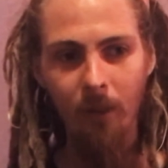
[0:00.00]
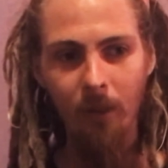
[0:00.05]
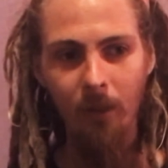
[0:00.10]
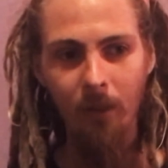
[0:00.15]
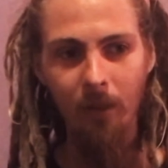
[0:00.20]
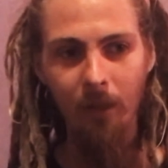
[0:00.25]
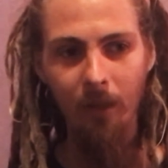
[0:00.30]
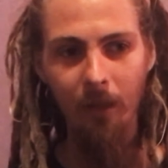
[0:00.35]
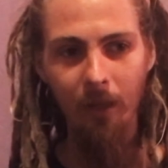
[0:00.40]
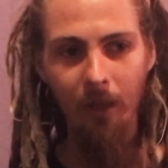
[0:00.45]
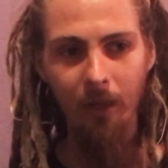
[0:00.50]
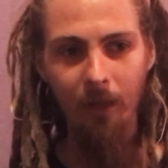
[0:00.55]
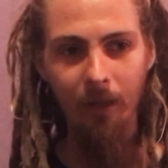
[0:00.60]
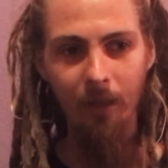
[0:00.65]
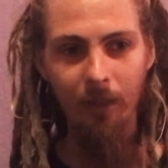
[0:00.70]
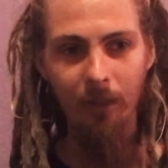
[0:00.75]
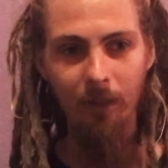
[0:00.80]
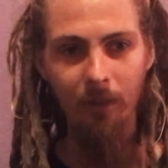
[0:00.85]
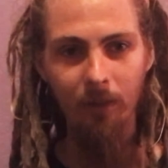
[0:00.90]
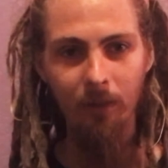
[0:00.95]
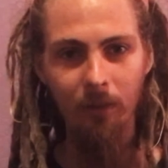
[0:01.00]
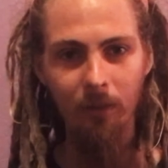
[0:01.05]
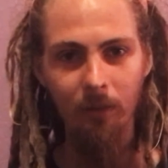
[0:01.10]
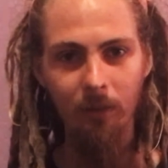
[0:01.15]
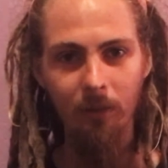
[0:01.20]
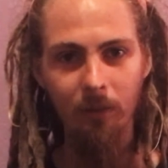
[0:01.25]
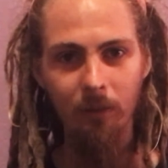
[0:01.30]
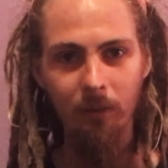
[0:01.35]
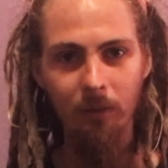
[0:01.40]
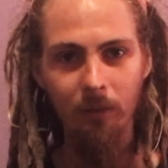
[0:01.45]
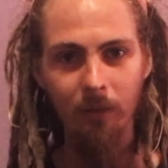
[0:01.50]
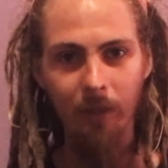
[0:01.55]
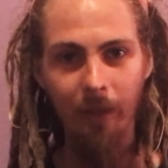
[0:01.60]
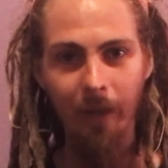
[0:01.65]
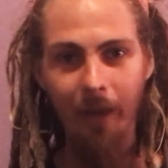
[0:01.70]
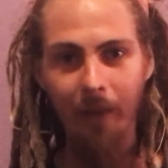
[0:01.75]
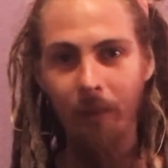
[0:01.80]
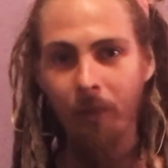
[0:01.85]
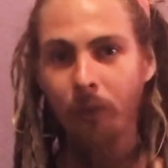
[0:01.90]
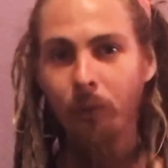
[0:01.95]
And I
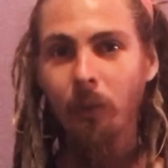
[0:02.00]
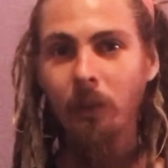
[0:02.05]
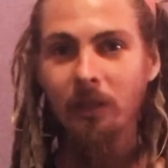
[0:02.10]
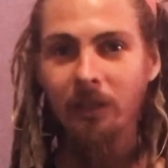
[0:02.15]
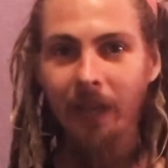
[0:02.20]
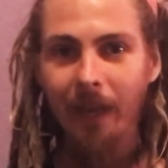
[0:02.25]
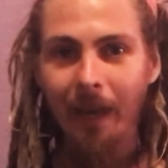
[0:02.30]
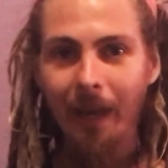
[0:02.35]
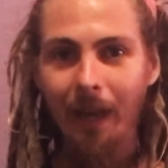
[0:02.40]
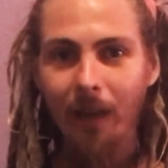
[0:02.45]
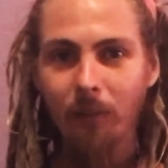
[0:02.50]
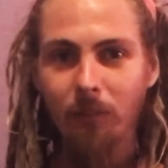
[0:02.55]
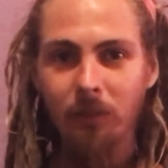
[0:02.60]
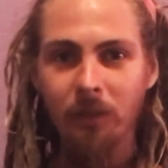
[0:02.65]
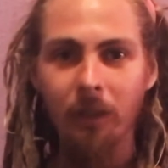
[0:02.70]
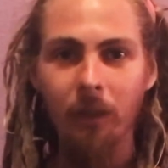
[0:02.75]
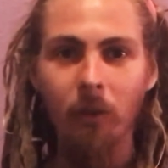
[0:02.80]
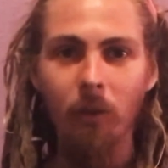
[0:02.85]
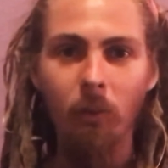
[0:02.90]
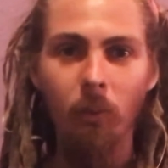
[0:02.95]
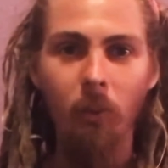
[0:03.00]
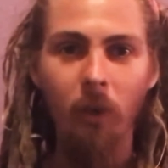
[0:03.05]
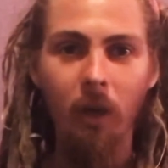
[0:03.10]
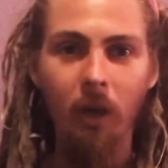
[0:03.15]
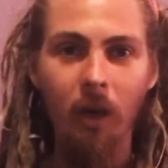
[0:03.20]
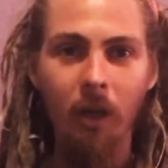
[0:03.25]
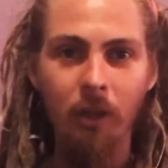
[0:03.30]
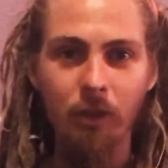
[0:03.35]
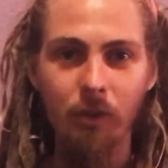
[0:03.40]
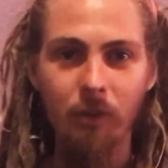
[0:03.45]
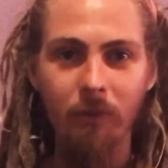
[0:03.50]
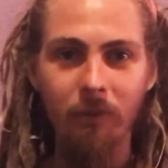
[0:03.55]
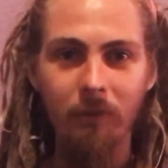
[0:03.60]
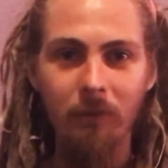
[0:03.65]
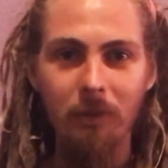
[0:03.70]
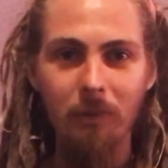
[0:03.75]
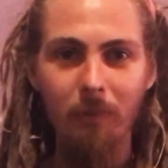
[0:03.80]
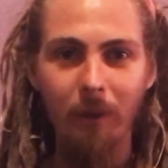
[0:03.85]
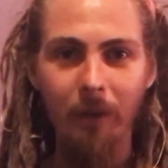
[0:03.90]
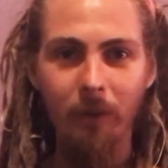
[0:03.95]
had 3 tabs, they were
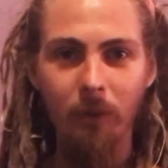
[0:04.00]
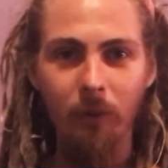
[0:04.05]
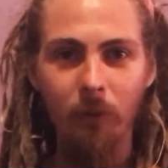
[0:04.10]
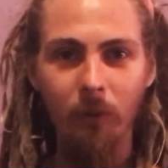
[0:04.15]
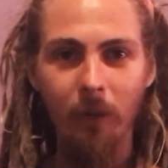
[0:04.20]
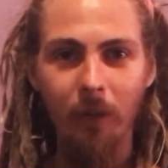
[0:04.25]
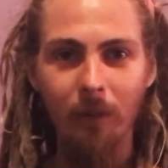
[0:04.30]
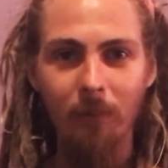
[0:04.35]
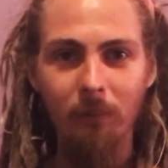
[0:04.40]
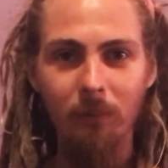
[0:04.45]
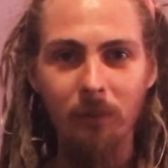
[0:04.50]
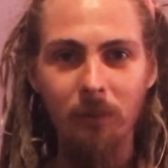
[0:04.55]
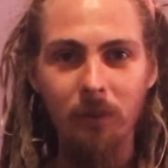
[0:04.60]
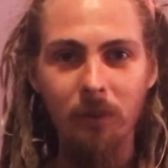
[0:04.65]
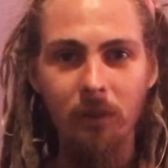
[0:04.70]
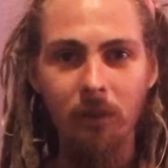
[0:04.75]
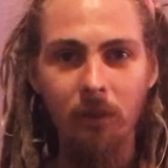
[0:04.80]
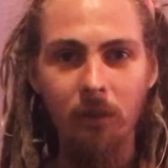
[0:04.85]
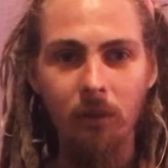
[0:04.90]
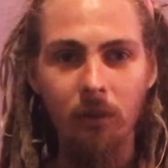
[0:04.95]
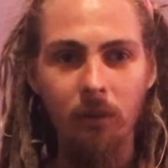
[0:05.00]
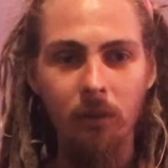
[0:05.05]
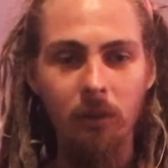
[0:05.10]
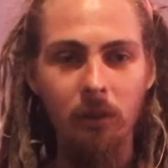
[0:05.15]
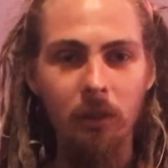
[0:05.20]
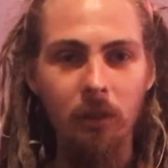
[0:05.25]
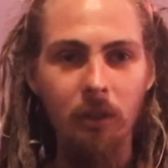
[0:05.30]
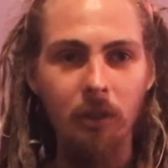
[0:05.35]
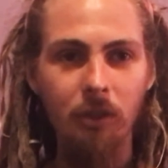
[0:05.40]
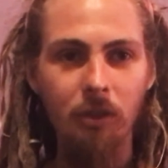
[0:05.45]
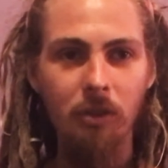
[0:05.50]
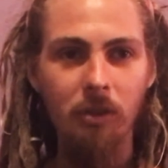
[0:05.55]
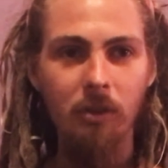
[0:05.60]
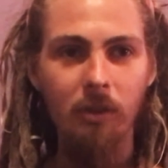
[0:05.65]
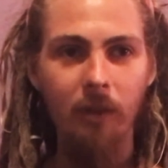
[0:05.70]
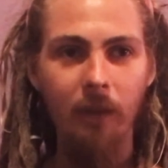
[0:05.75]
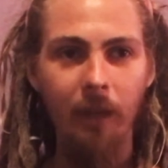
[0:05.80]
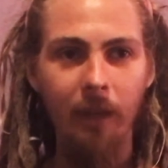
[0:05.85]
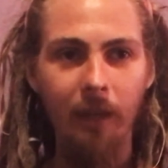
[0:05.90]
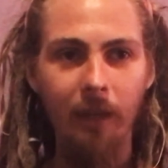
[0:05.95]
150 micrograms each,
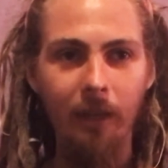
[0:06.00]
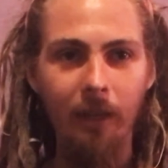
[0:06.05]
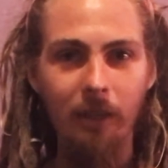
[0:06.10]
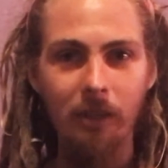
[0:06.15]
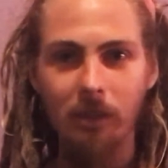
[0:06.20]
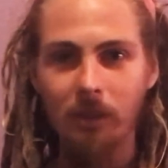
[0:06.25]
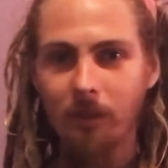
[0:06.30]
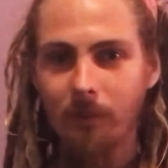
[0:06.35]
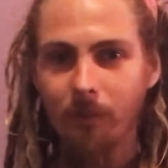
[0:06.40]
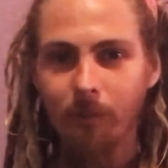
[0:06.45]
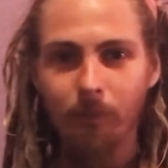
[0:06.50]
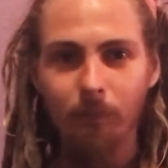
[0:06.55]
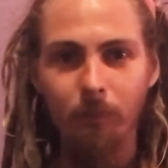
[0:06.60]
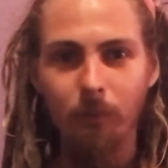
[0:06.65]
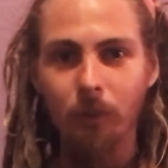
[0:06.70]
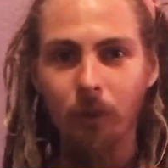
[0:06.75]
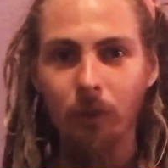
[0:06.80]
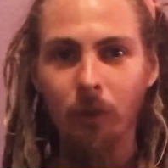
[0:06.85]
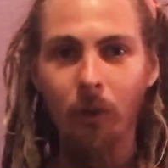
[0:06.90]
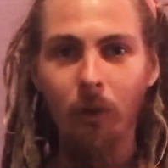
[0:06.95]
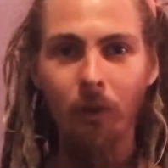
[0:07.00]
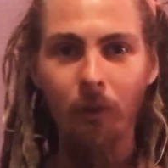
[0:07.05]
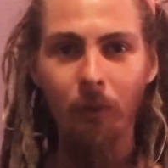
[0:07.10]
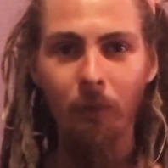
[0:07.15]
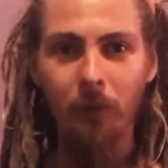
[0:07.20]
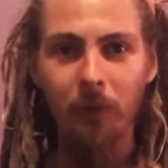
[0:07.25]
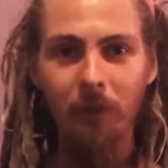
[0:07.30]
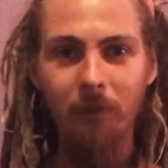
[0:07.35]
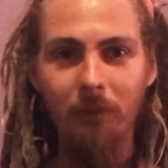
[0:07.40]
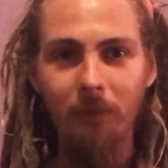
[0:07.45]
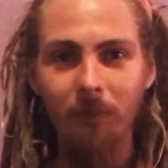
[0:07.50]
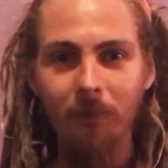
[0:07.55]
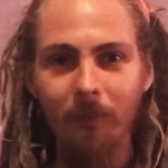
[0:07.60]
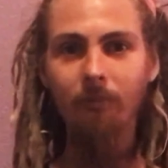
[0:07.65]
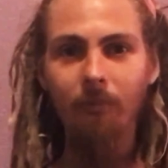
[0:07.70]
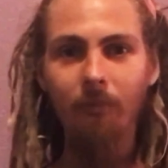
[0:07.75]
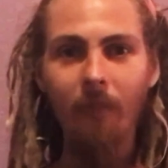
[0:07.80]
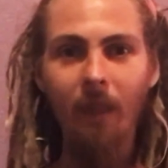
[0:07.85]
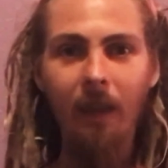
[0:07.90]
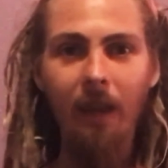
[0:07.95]
and I just took all 3 of them.
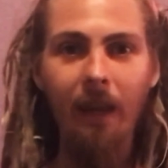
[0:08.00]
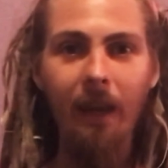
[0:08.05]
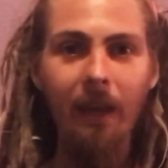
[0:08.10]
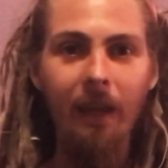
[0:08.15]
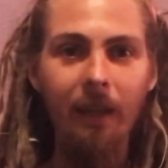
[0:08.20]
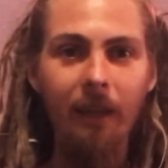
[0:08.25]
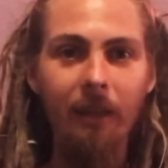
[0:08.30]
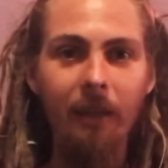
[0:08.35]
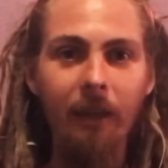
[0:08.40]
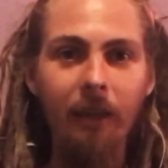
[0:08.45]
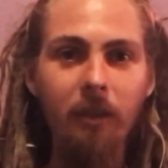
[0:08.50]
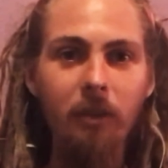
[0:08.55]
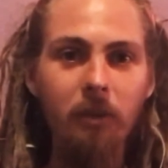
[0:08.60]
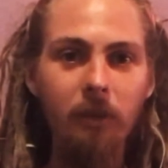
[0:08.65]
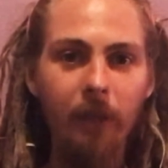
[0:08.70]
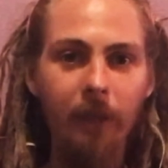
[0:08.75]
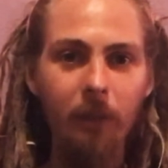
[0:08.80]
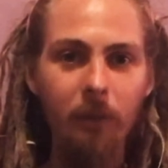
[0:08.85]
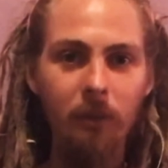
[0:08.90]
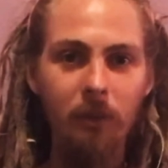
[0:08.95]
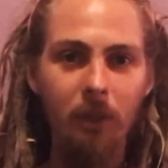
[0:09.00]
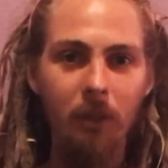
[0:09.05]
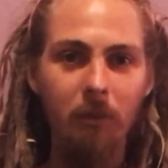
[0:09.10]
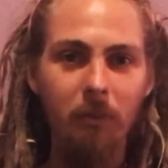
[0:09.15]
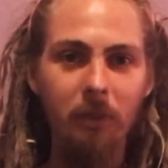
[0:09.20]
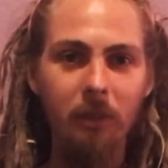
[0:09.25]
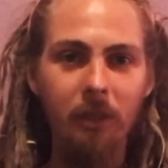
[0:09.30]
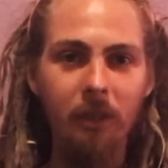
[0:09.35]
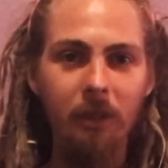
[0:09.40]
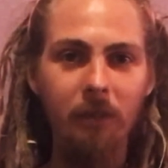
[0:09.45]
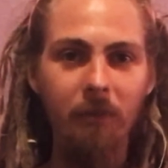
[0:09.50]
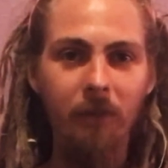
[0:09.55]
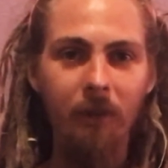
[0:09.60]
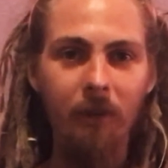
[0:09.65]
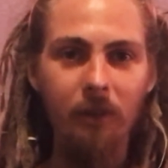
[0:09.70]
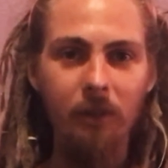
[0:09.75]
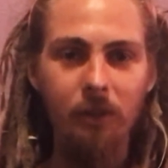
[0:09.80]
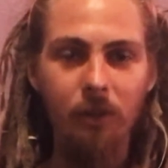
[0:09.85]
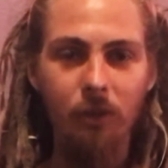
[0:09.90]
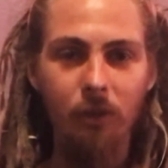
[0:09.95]
And I knew that it was going to be a
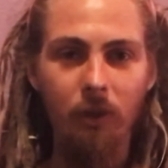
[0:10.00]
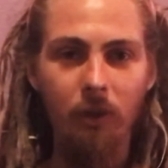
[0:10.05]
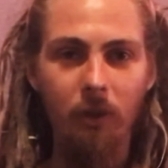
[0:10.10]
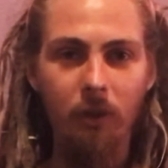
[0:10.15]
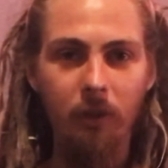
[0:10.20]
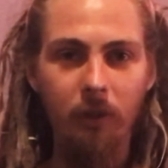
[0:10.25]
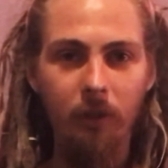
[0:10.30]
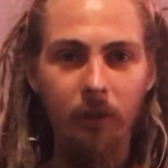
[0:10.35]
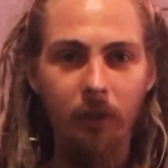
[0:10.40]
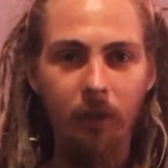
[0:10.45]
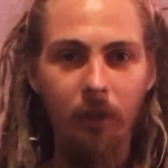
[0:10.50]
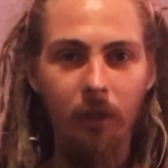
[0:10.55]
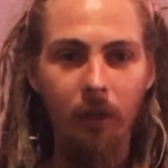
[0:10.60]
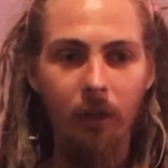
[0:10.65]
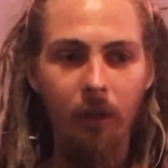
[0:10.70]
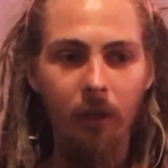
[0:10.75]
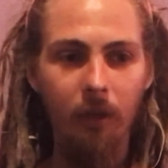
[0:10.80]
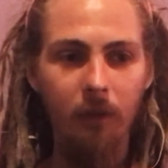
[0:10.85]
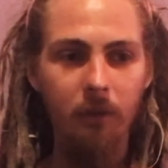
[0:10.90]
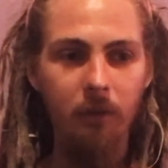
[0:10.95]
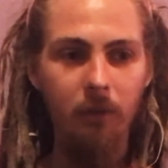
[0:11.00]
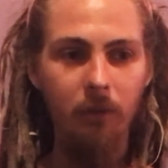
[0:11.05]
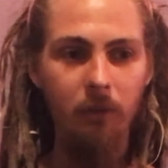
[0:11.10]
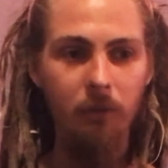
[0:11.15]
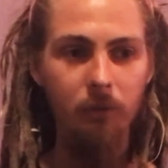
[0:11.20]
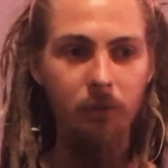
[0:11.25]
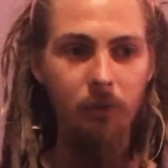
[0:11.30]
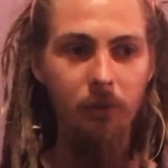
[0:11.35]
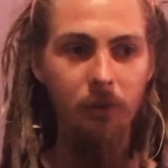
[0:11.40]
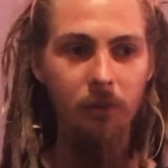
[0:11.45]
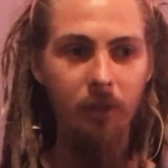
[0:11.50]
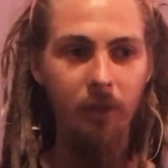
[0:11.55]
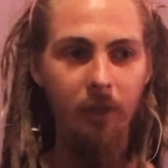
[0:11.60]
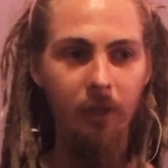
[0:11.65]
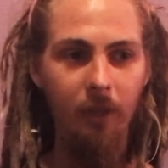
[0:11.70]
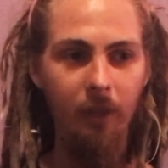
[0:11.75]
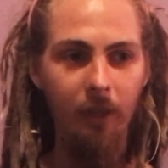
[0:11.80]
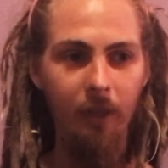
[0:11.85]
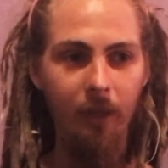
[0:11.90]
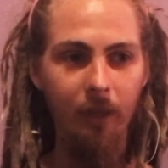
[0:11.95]
very strong dose,
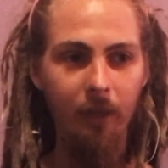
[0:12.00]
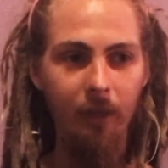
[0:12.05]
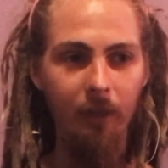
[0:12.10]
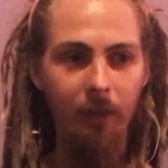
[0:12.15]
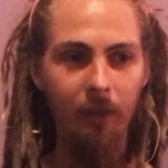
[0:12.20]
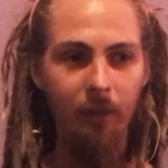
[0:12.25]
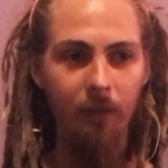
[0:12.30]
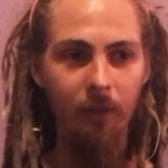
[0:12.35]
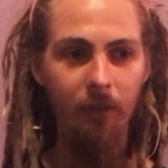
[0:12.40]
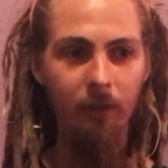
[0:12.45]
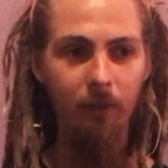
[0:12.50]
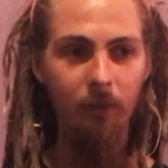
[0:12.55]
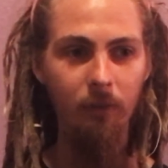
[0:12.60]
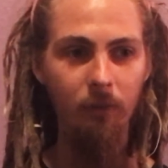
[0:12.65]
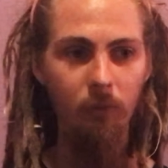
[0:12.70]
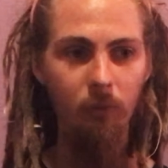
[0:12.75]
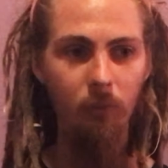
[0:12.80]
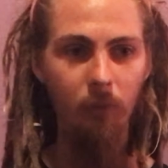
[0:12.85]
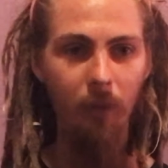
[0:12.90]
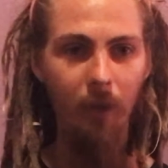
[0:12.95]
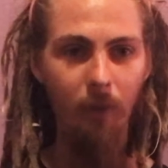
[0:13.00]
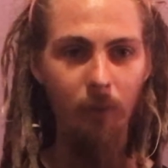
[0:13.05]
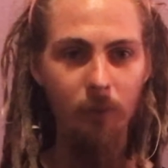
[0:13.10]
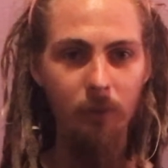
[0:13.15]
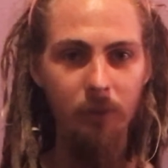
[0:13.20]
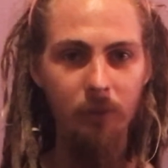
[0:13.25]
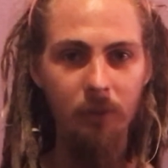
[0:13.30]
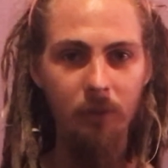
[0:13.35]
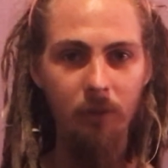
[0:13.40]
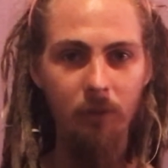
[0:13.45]
and when I was